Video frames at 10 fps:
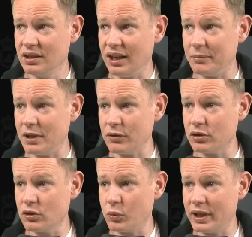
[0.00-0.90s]
I'm down to
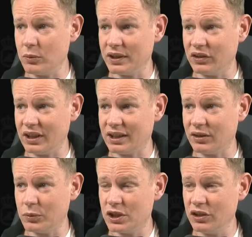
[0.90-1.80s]
21 seconds,
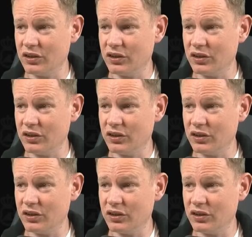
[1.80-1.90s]
which is